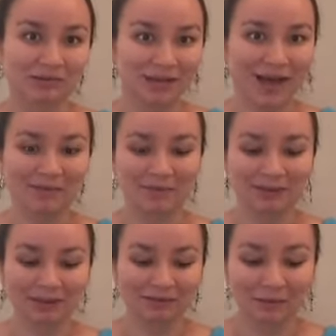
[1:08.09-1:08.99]

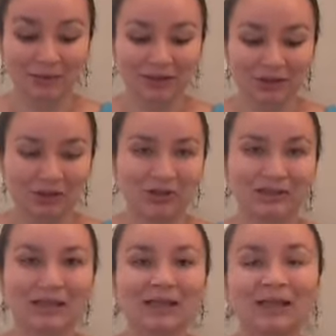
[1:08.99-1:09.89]
happening the way it should.